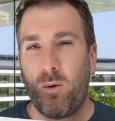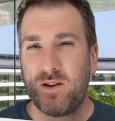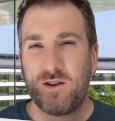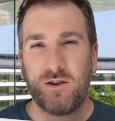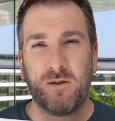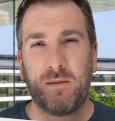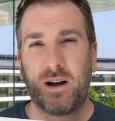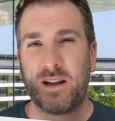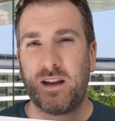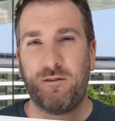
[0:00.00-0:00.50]
with
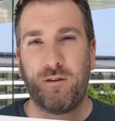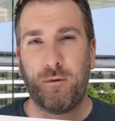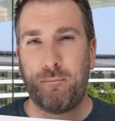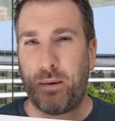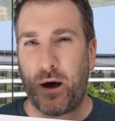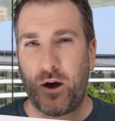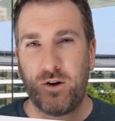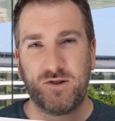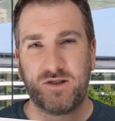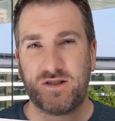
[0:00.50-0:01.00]
your money for
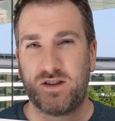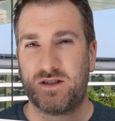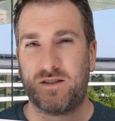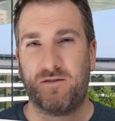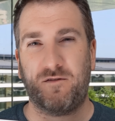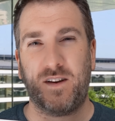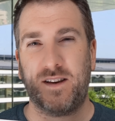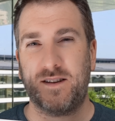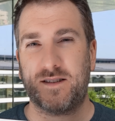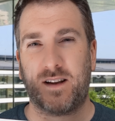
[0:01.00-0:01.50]
postage
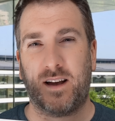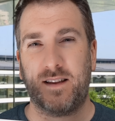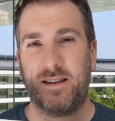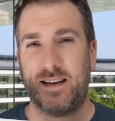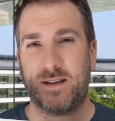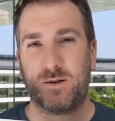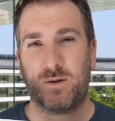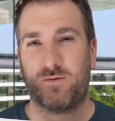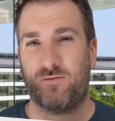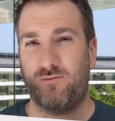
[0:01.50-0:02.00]
and things like
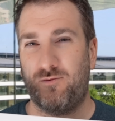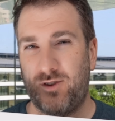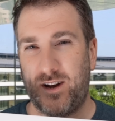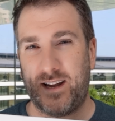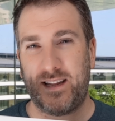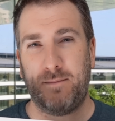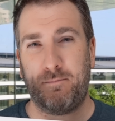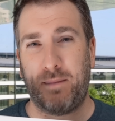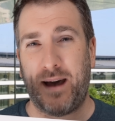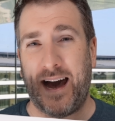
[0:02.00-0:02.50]
this, which is
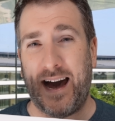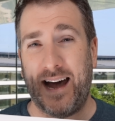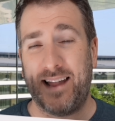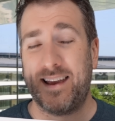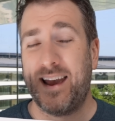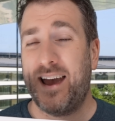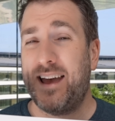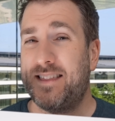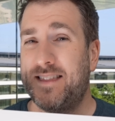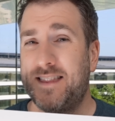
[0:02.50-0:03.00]
really
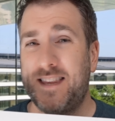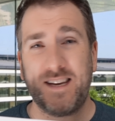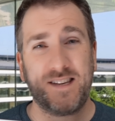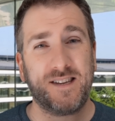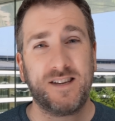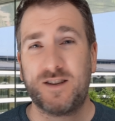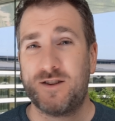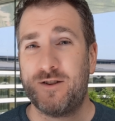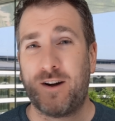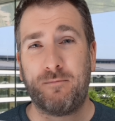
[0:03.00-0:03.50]
bad.
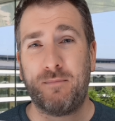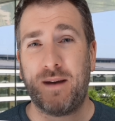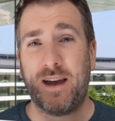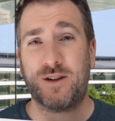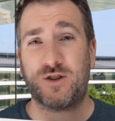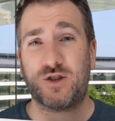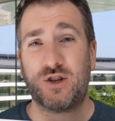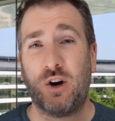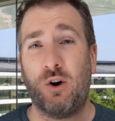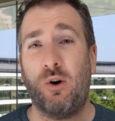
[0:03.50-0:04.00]
This is not me
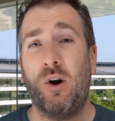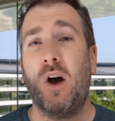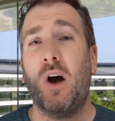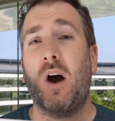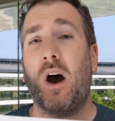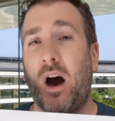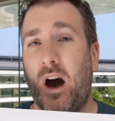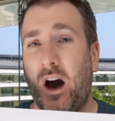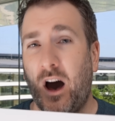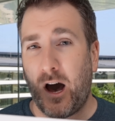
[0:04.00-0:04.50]
at all.
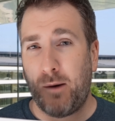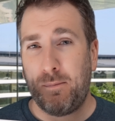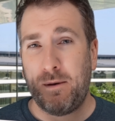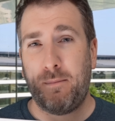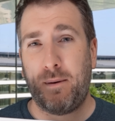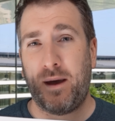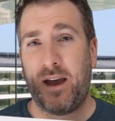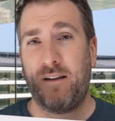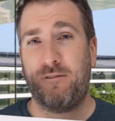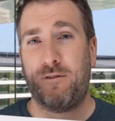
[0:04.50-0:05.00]
I'll
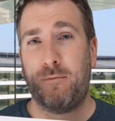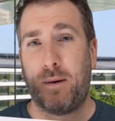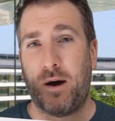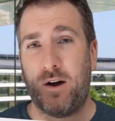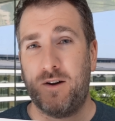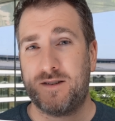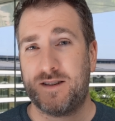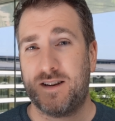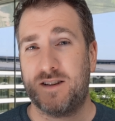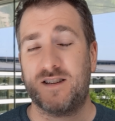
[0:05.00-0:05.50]
be paying for
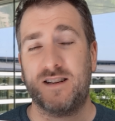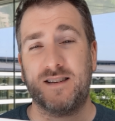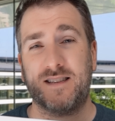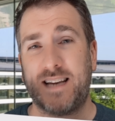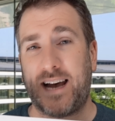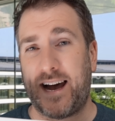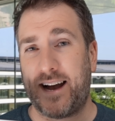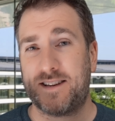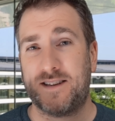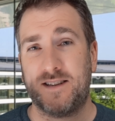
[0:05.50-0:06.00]
postage and
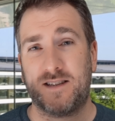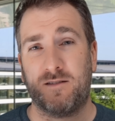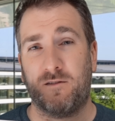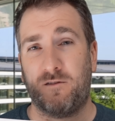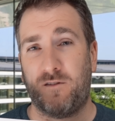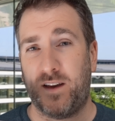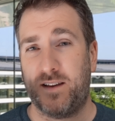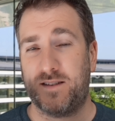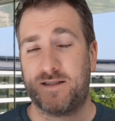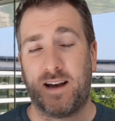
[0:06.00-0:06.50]
taxes
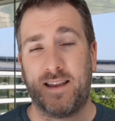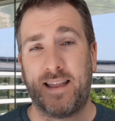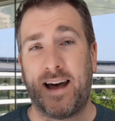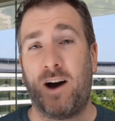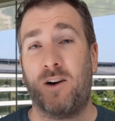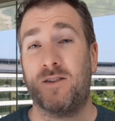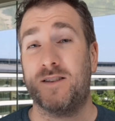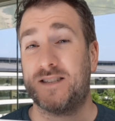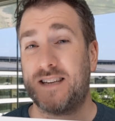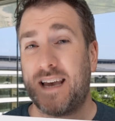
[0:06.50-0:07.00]
and things like
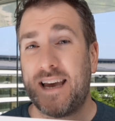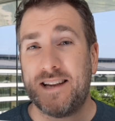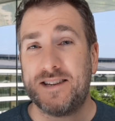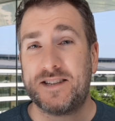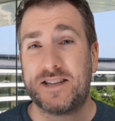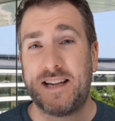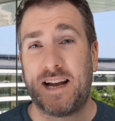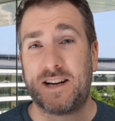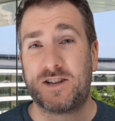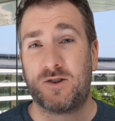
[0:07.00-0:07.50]
that on this
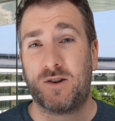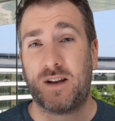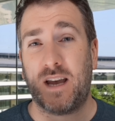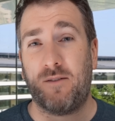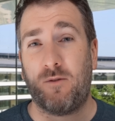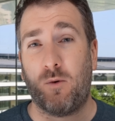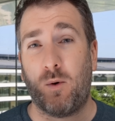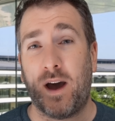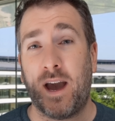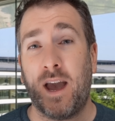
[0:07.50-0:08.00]
international
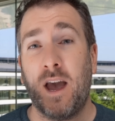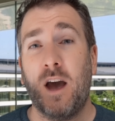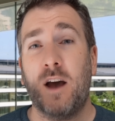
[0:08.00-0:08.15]
giveaway.